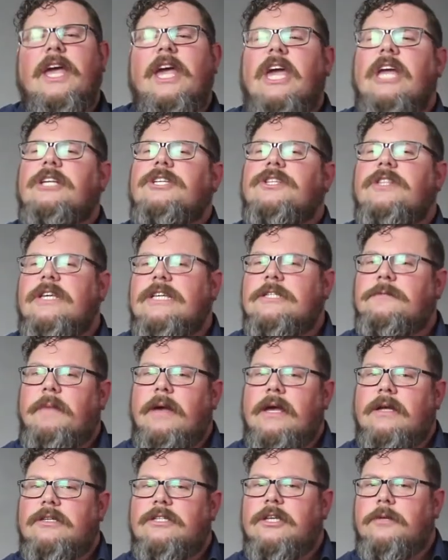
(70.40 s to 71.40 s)
Each of these
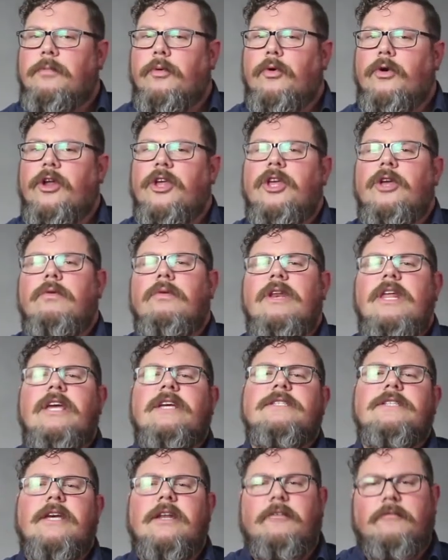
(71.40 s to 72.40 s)
bands support a
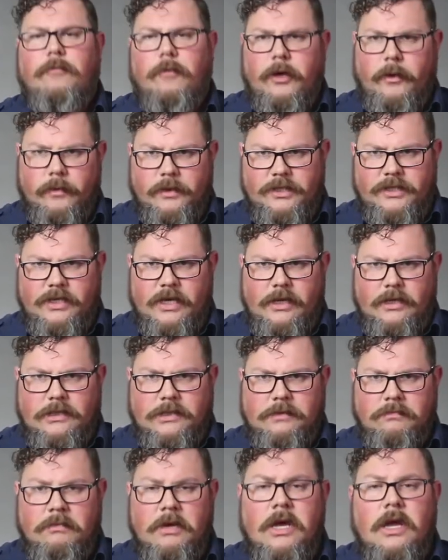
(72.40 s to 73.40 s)
unique set of
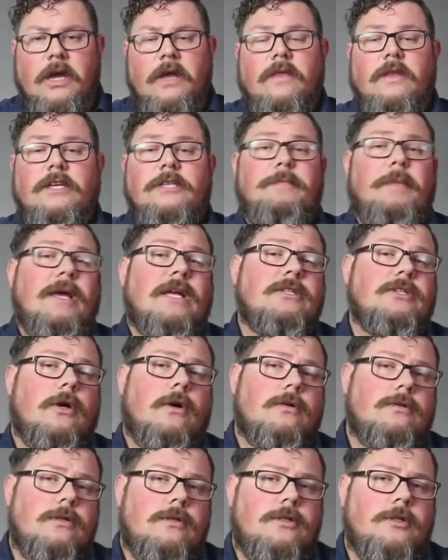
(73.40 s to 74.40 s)
frequencies. These bands
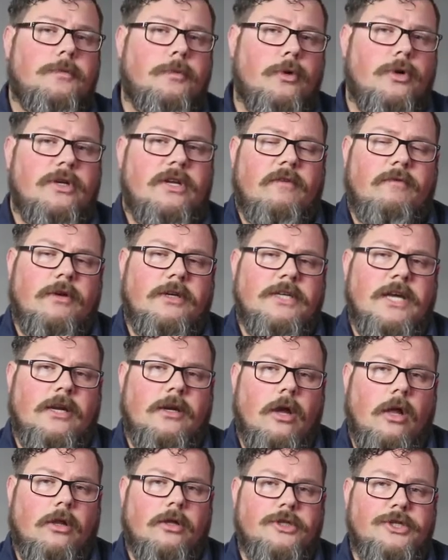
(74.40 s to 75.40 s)
also support different
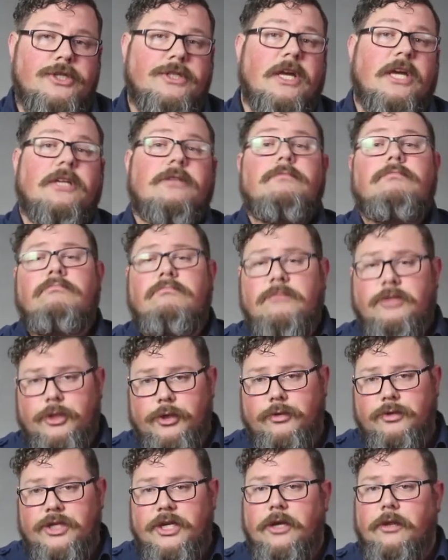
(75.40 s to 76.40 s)
technologies like
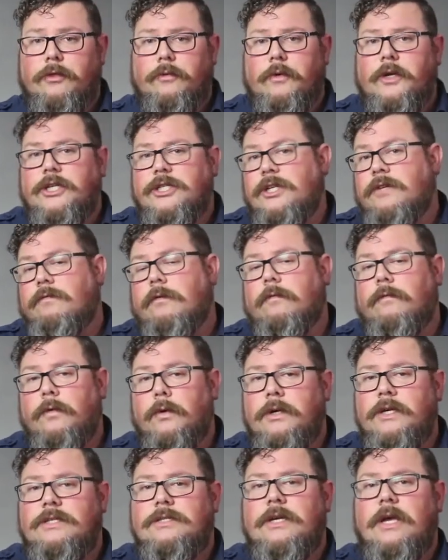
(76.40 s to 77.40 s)
2G and 3G for
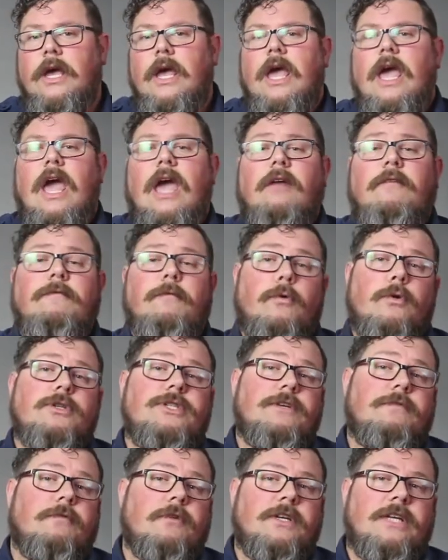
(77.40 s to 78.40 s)
voice, and
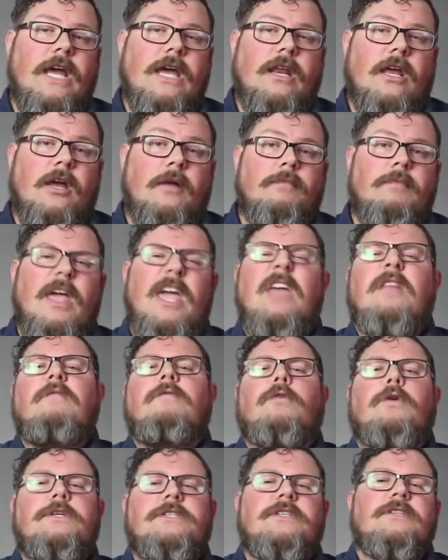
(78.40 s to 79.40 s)
4G for data, and
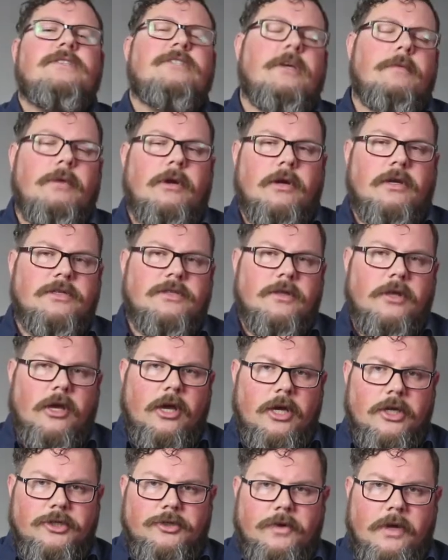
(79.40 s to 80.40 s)
voice in some areas of the
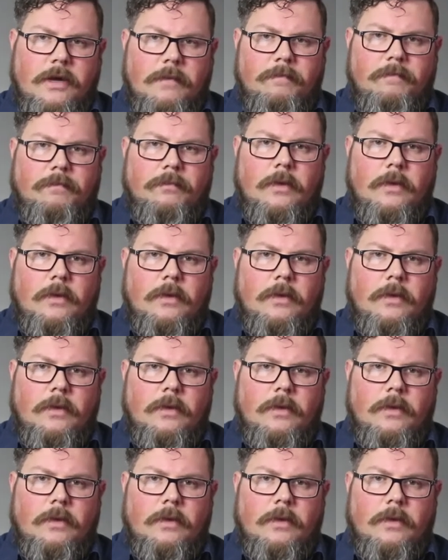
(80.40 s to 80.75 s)
country.